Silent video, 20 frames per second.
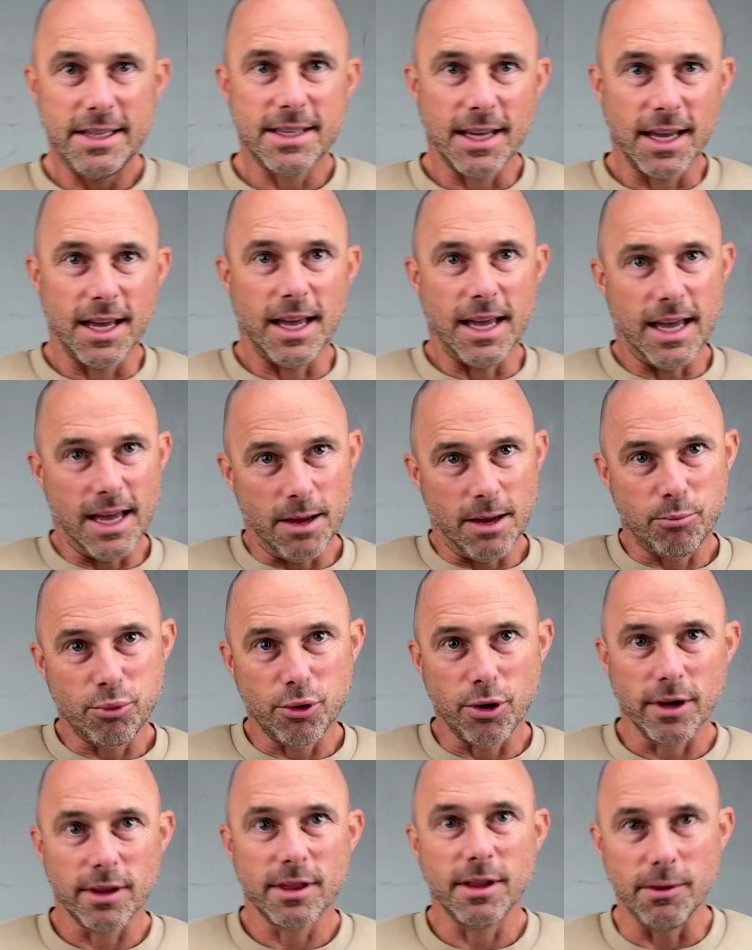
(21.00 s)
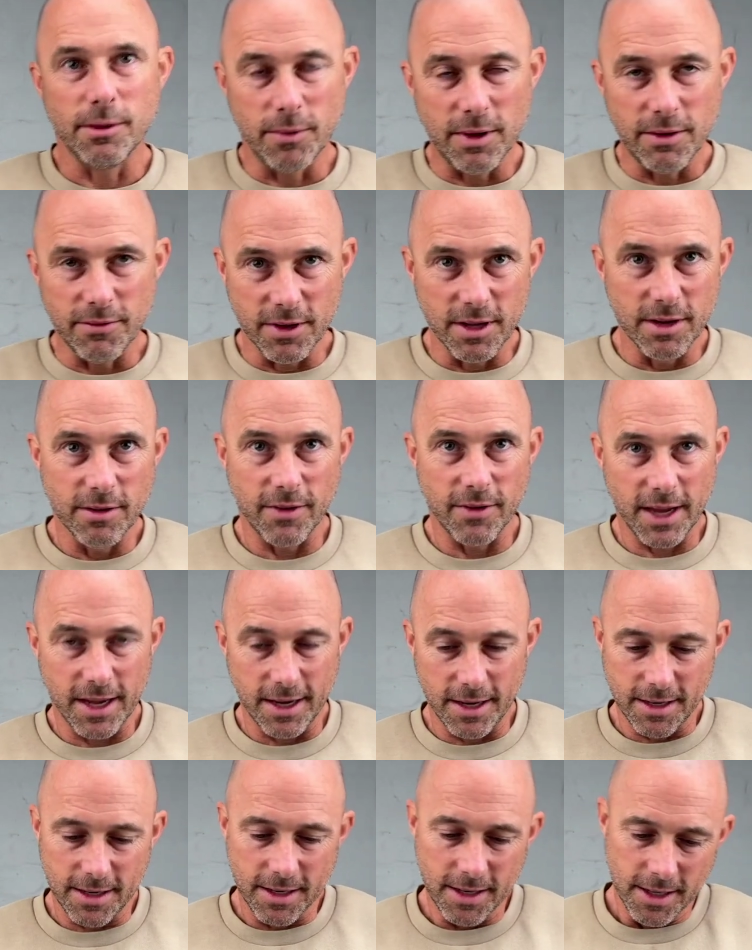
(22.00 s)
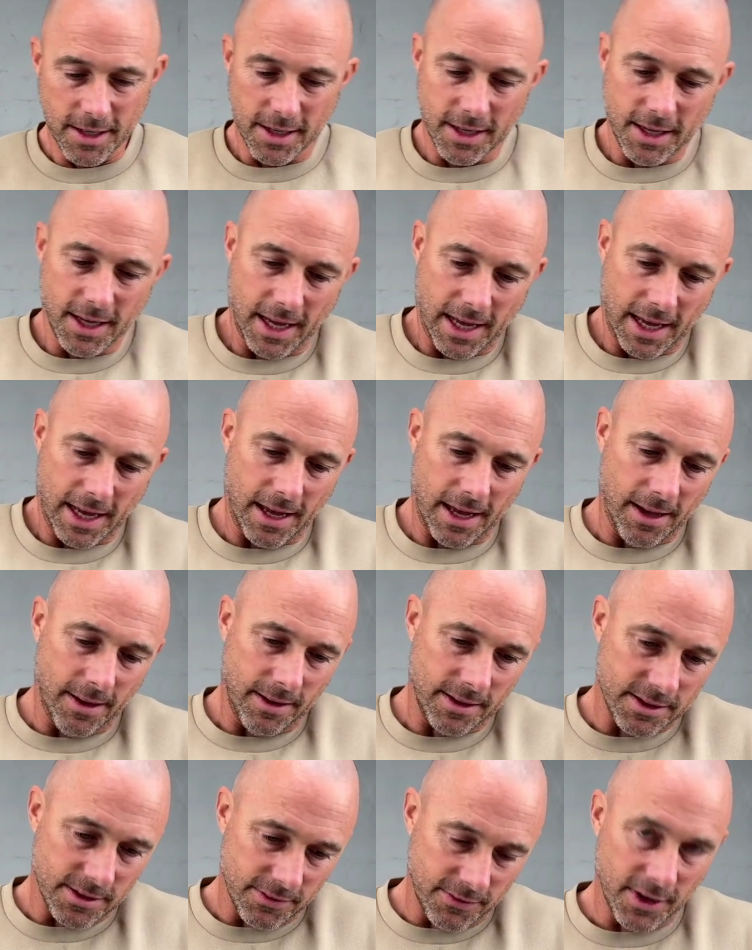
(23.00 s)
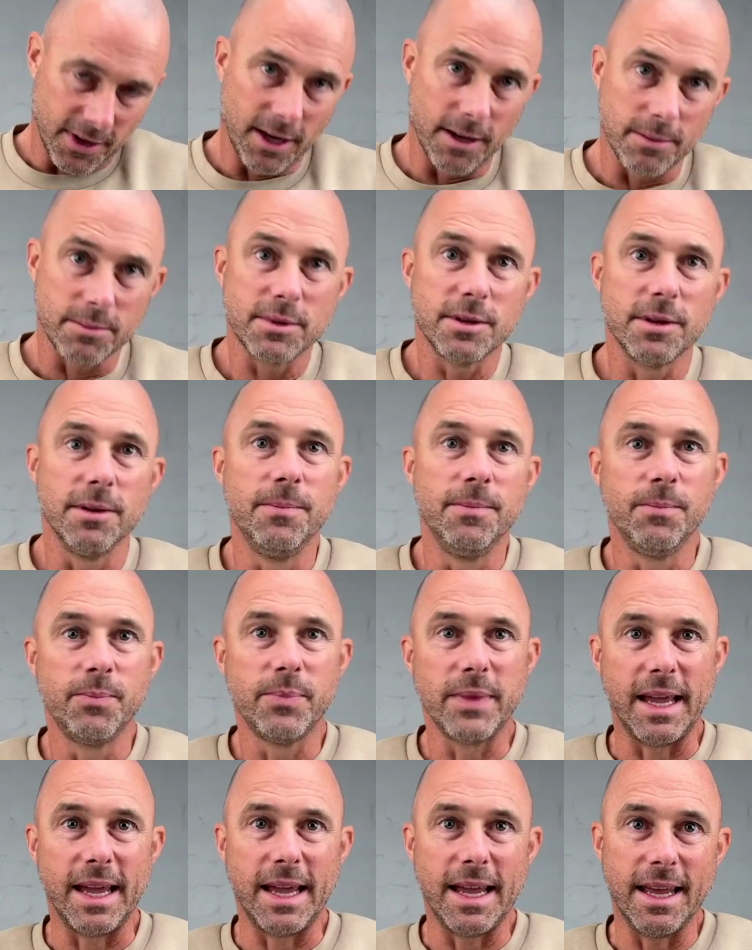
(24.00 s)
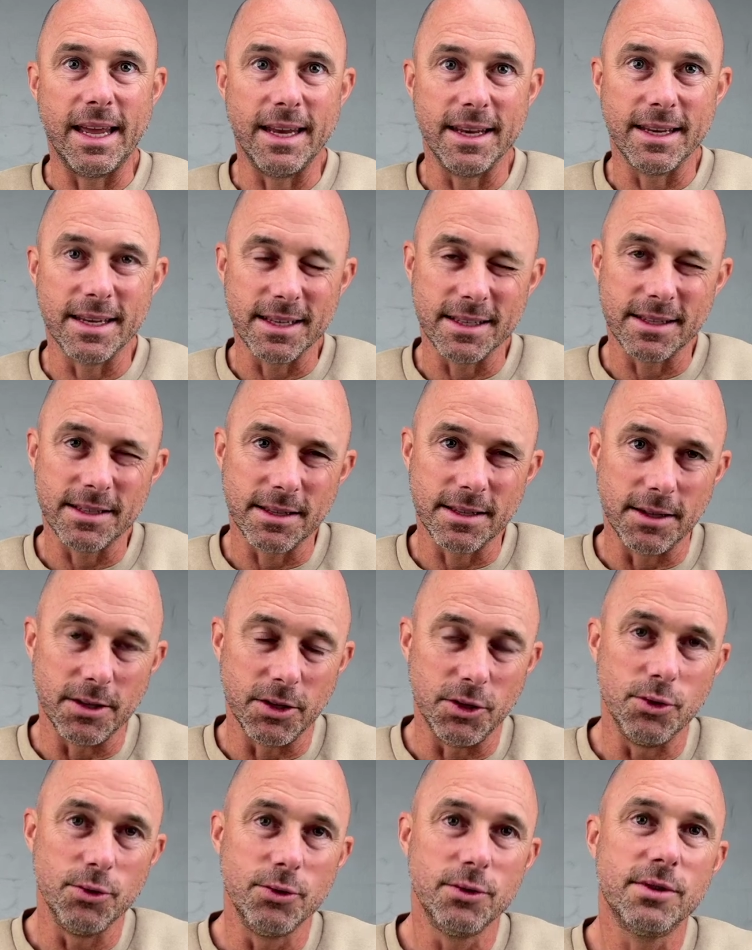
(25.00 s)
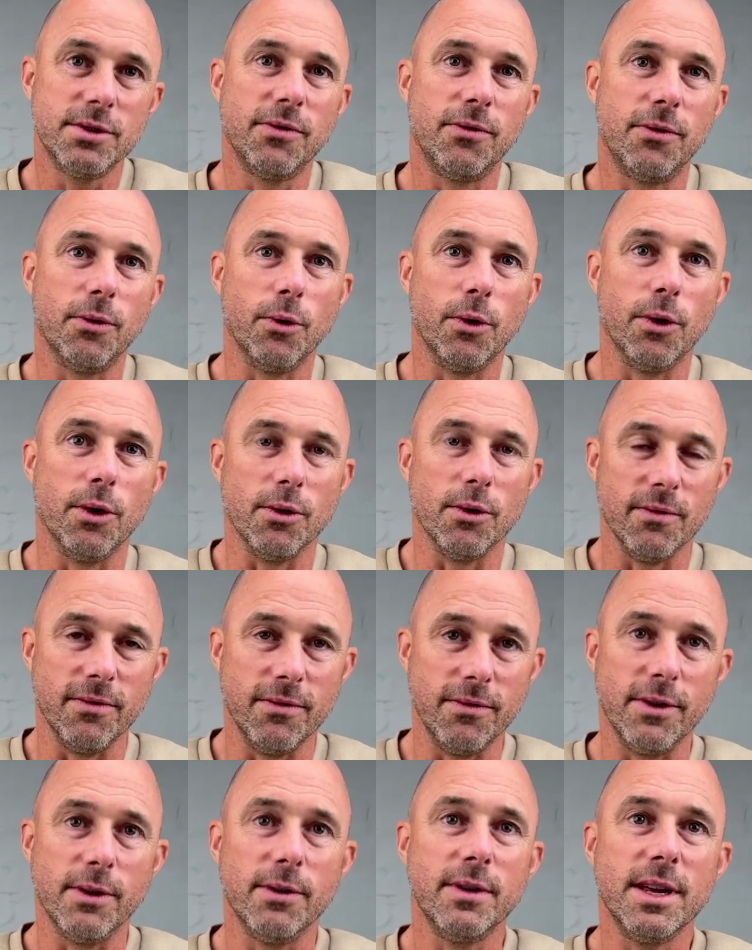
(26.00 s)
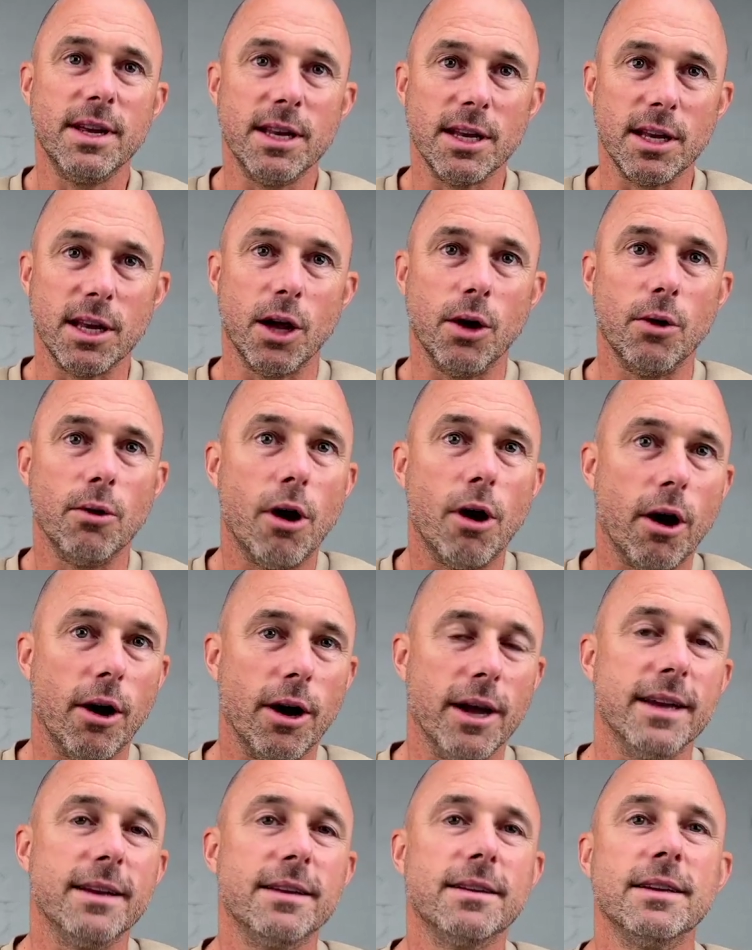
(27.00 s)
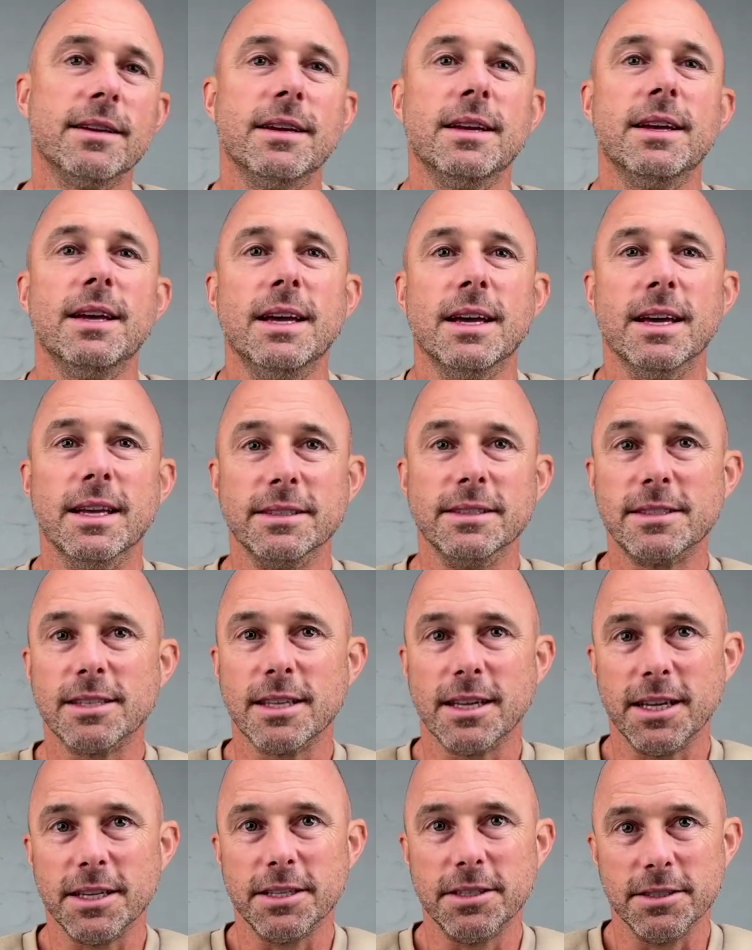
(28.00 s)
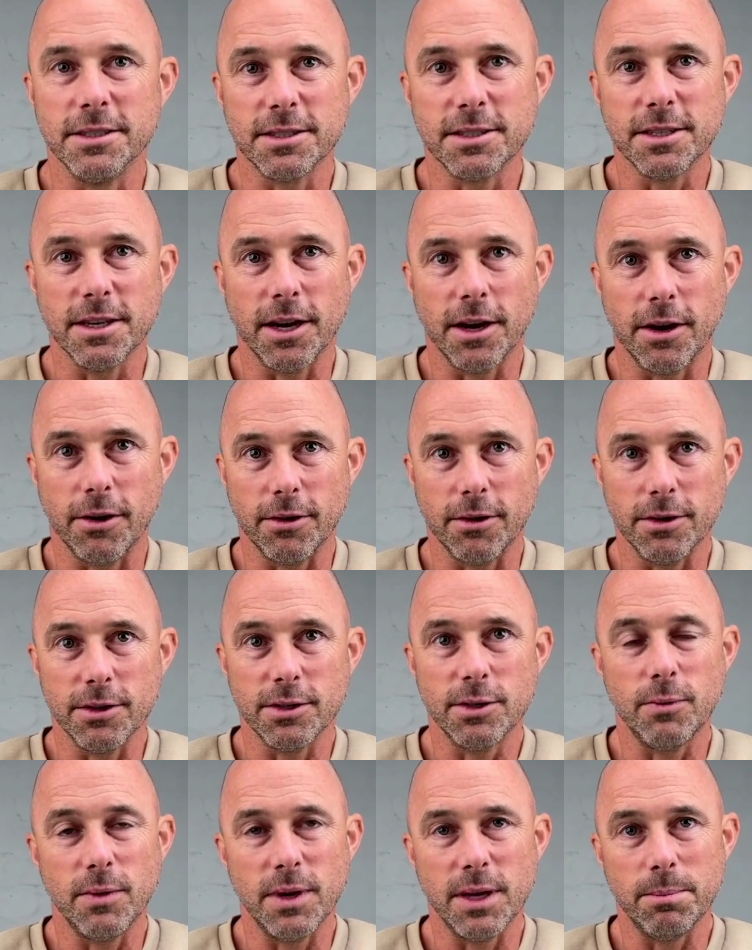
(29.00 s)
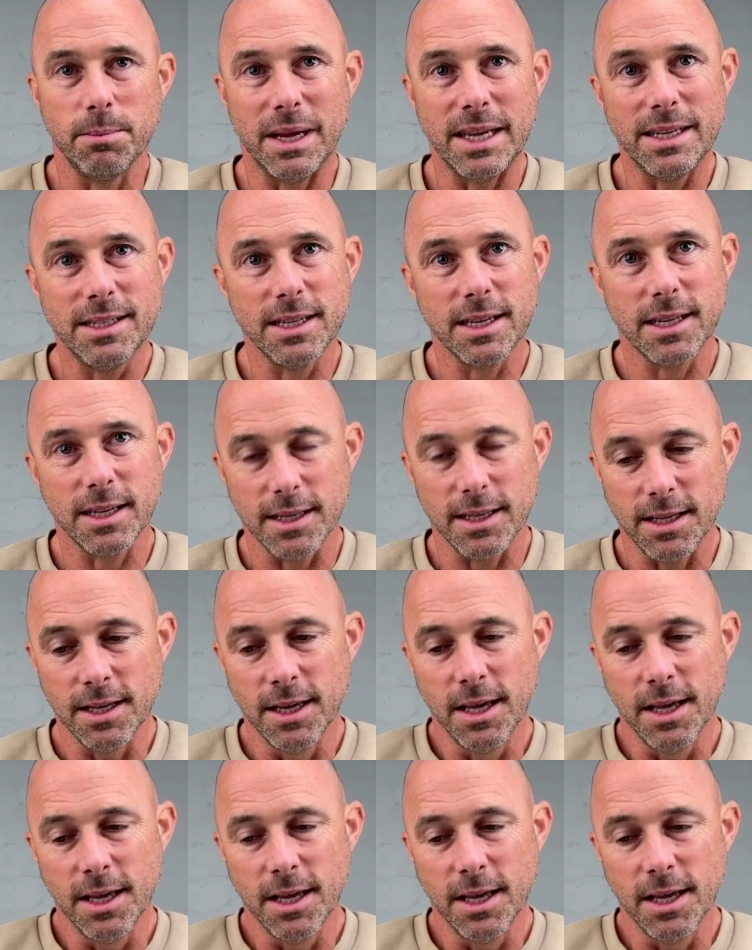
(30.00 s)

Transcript: are a product that we've innovated, developed, and it's used for very low height installation scenarios where basically